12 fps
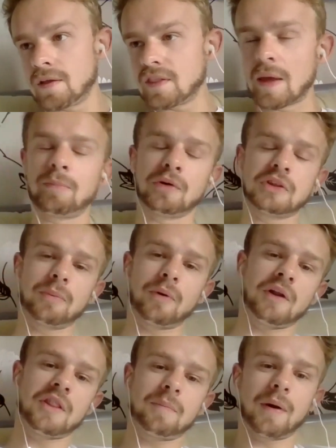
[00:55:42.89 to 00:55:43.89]
They put the
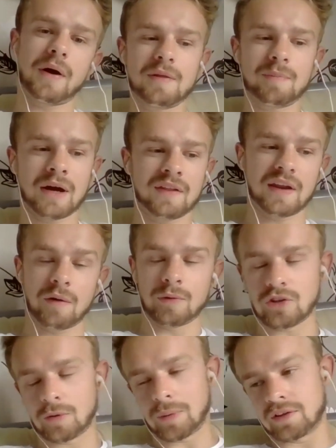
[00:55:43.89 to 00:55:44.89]
ball in the back of the net, we
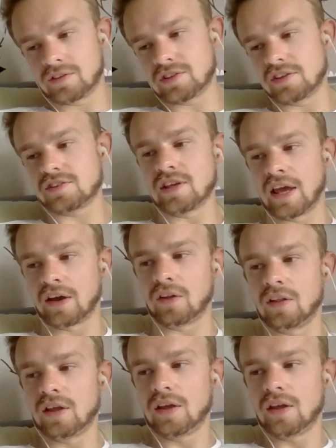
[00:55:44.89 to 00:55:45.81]
jog back to the centre circle,